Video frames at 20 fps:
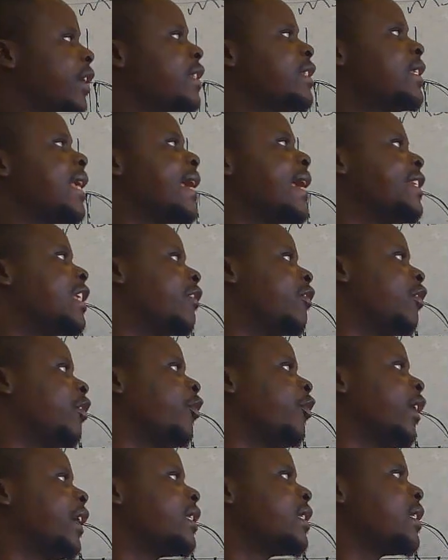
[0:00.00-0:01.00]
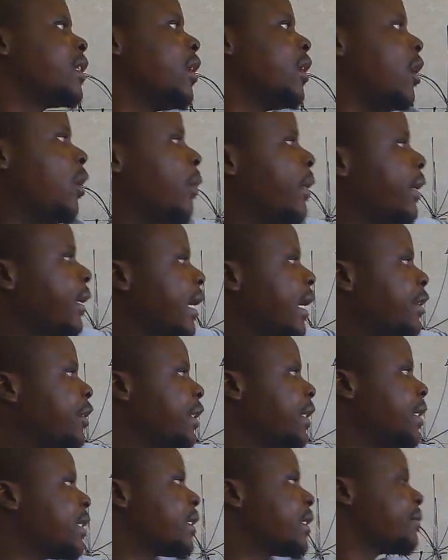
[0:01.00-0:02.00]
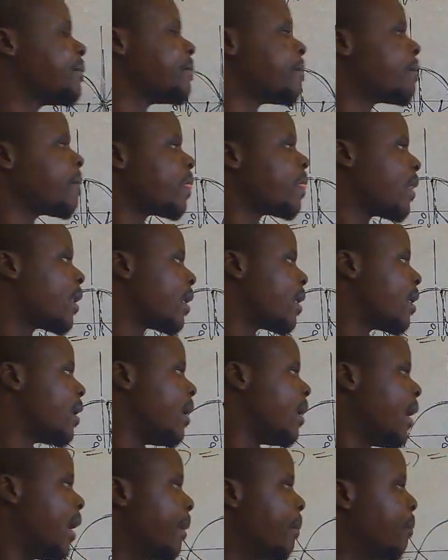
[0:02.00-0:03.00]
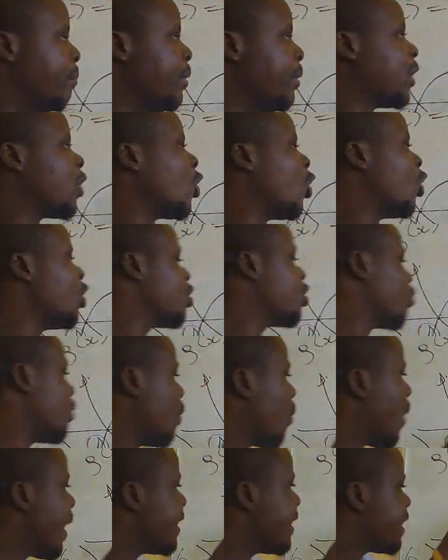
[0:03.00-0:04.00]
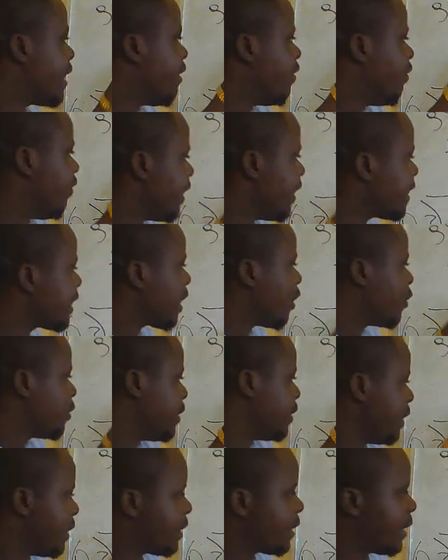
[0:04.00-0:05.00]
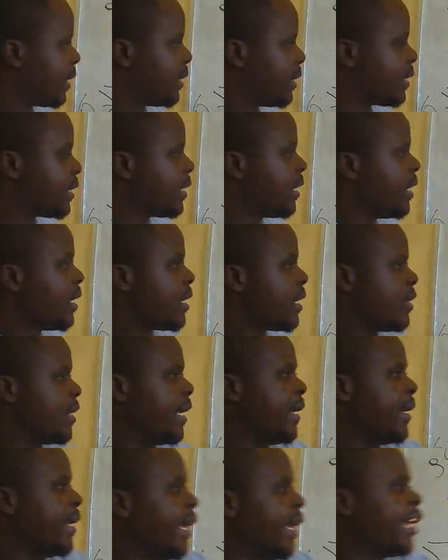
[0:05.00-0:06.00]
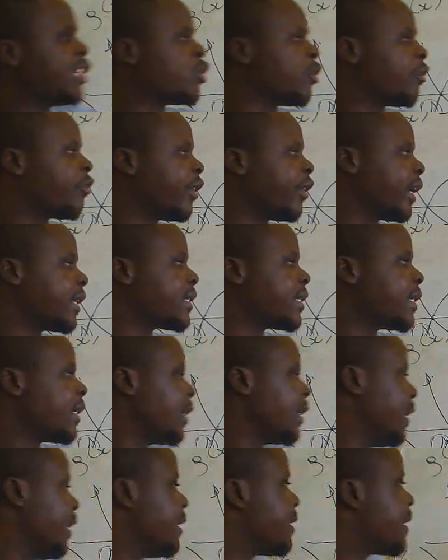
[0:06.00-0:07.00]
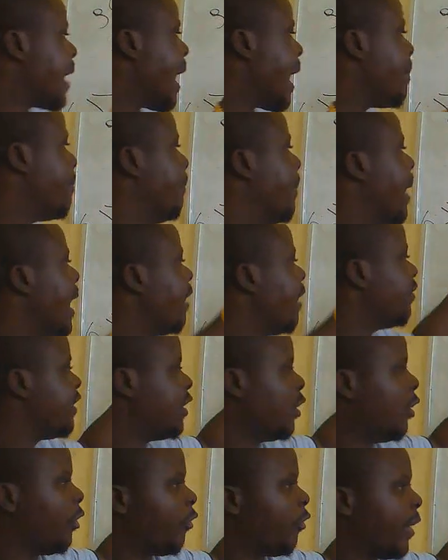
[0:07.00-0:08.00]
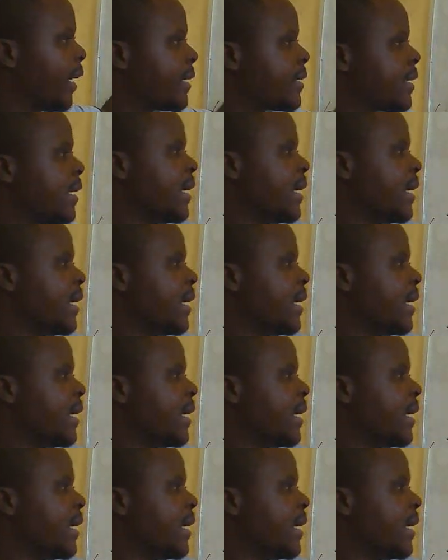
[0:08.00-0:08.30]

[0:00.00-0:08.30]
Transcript: inside f of x, we get this. Because we want a vertical distance, then h of x is above g of x,